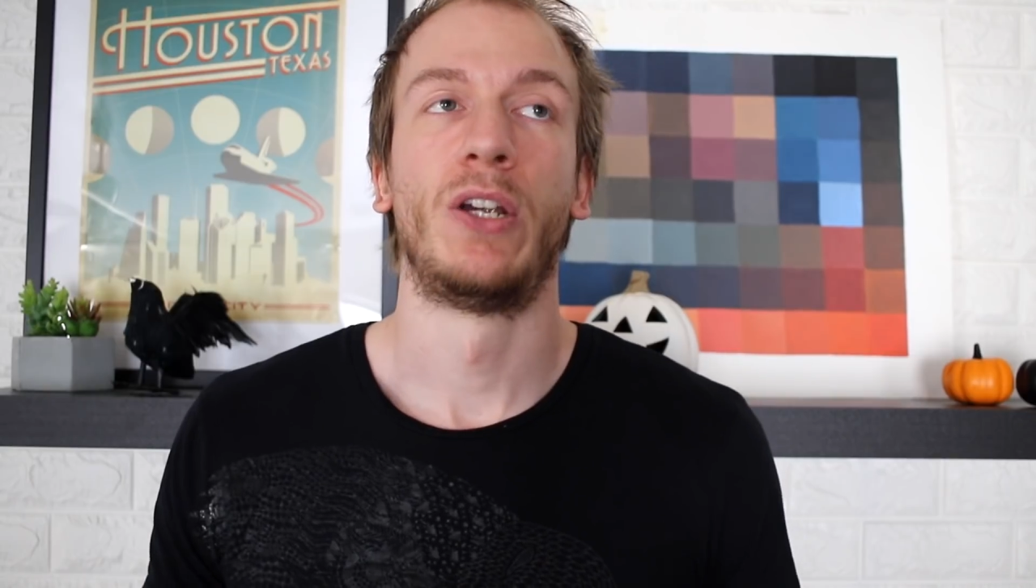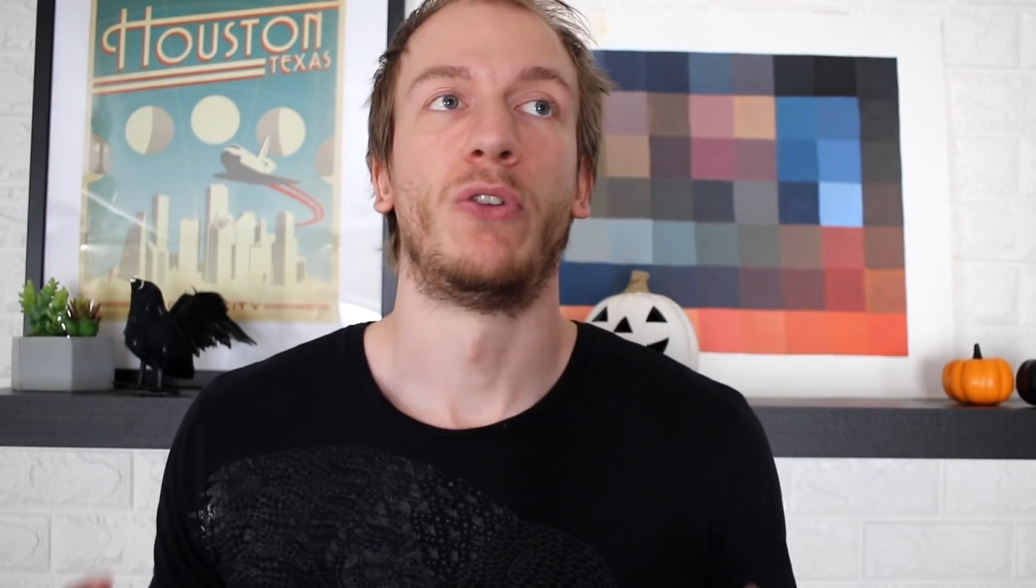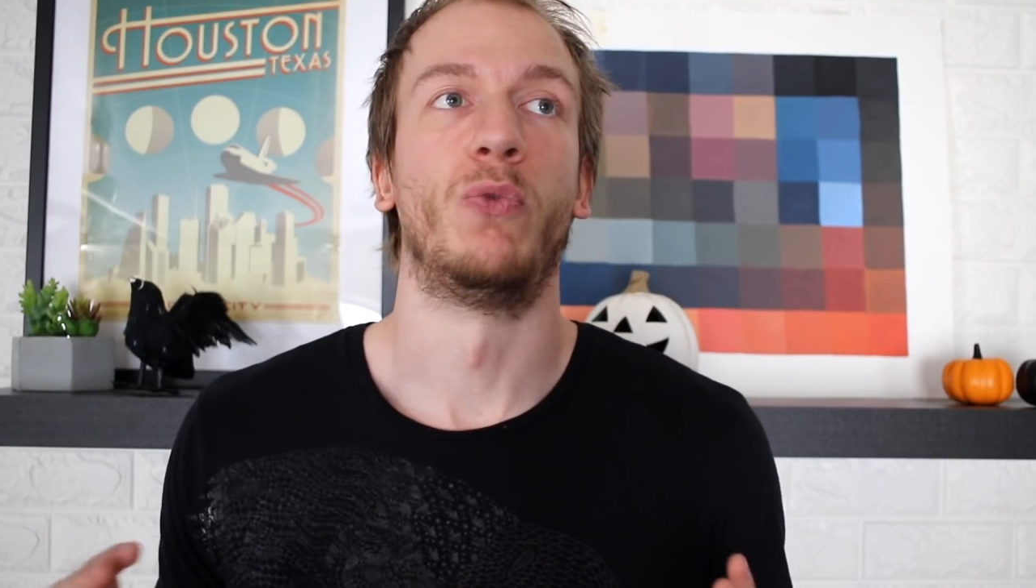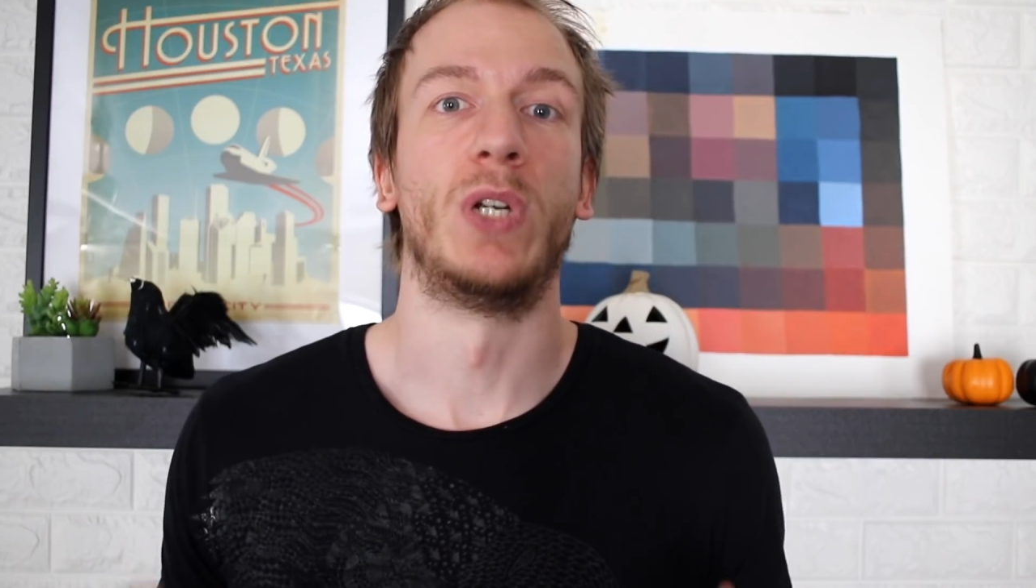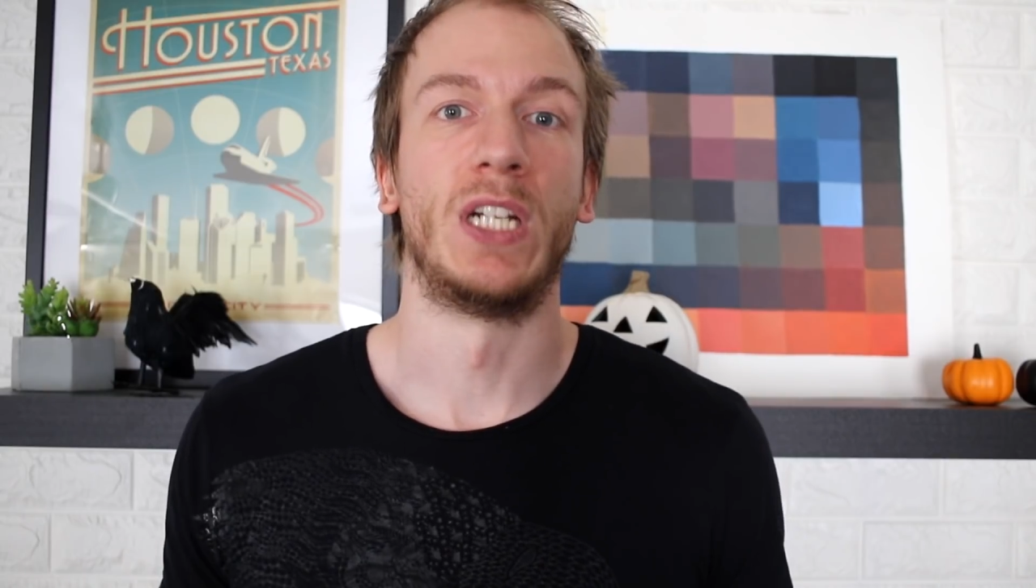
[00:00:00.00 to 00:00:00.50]

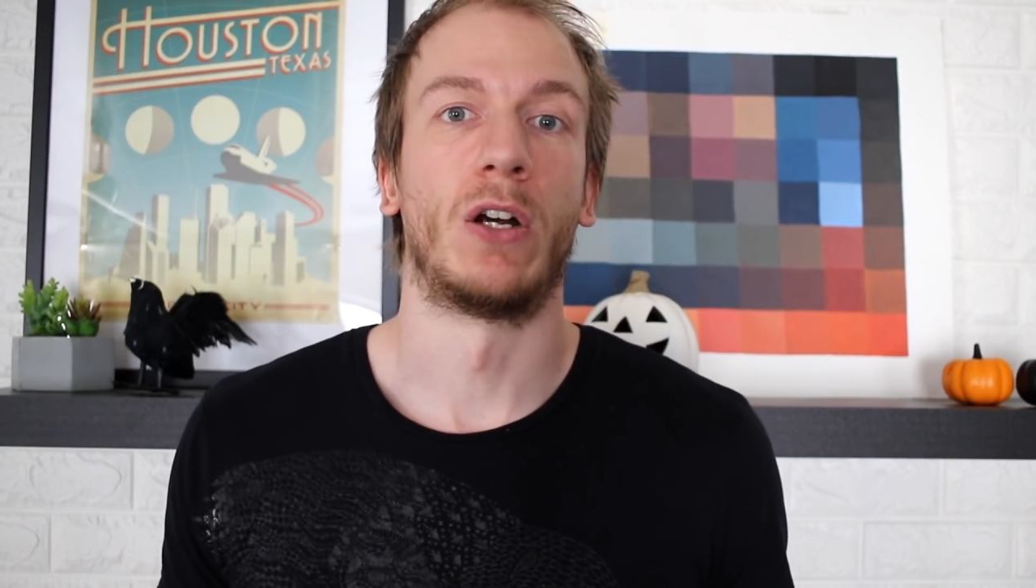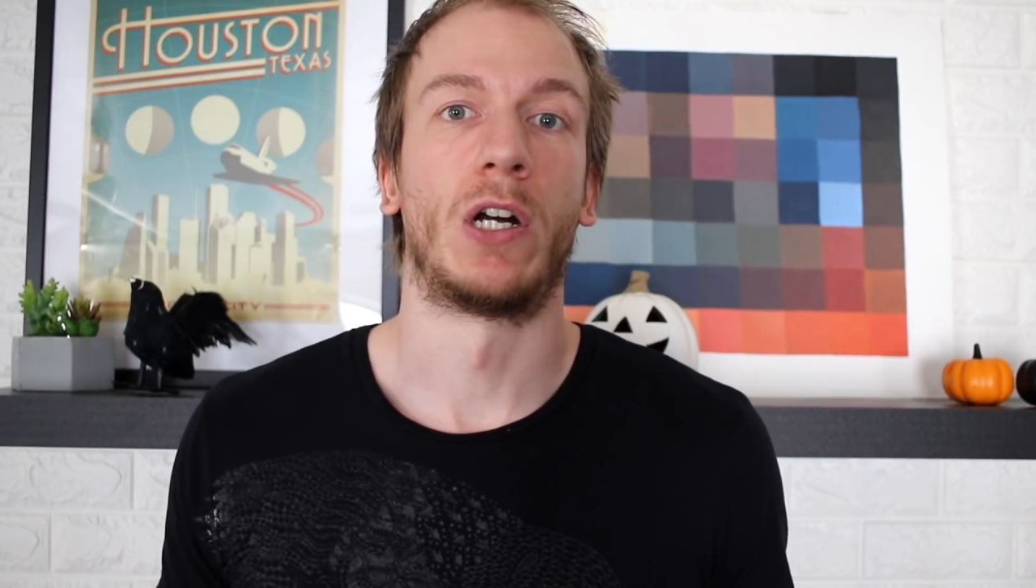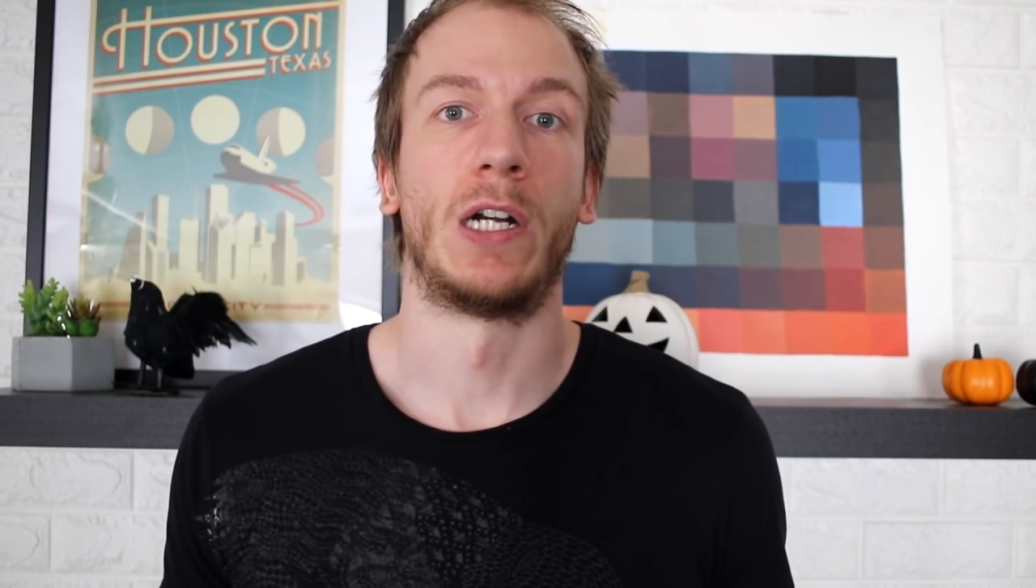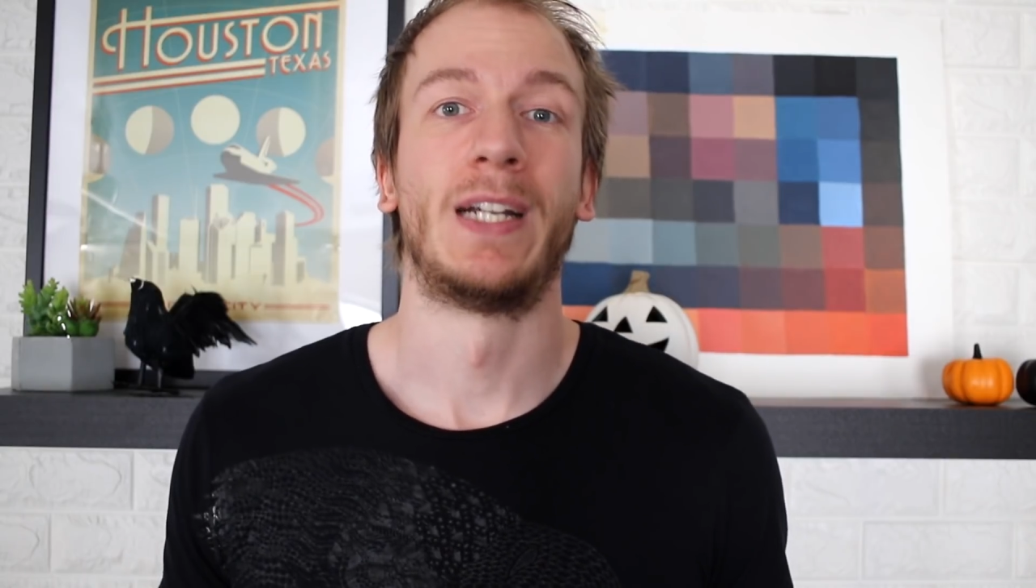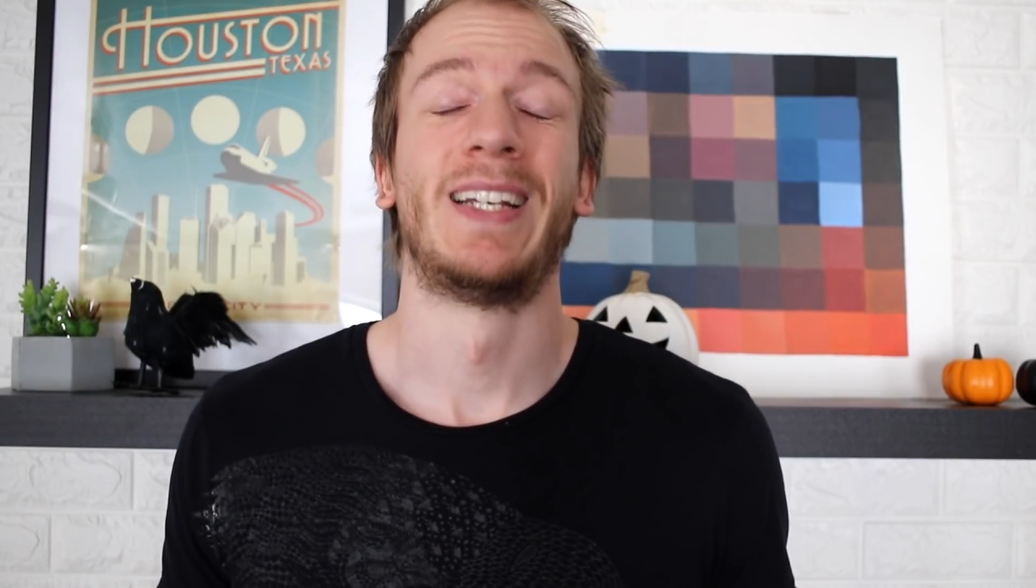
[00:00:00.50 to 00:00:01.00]
really
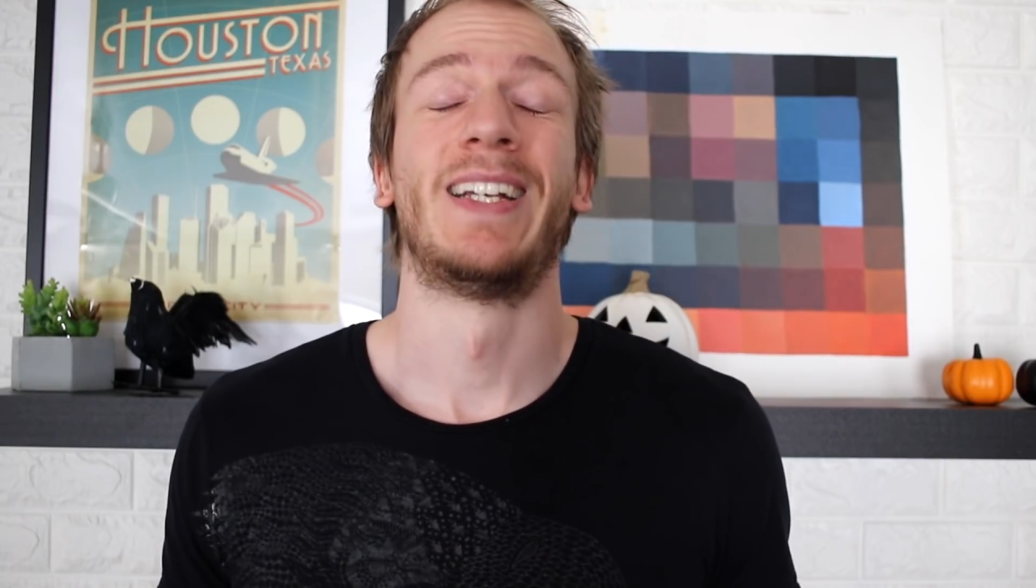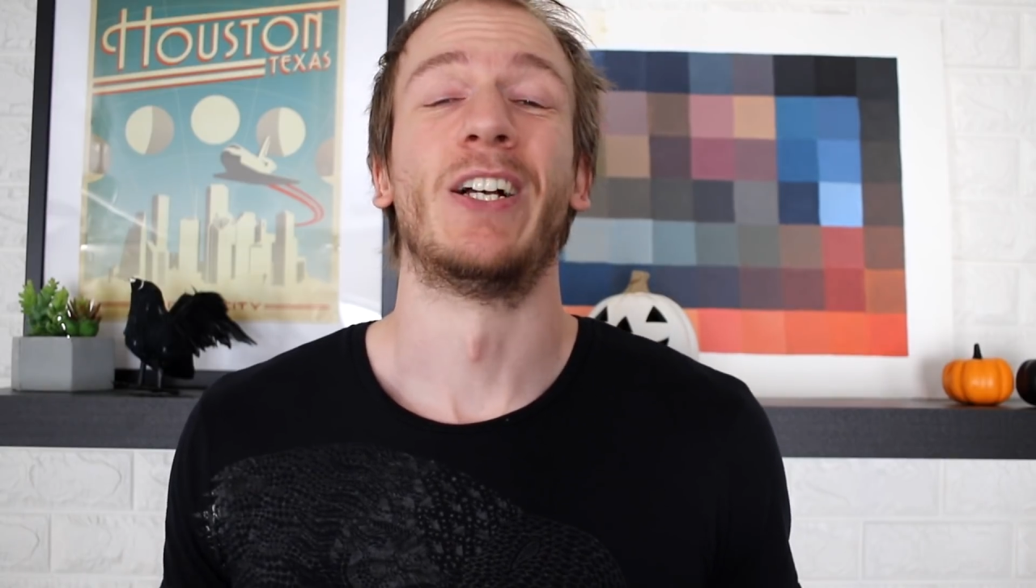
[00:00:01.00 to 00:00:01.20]
are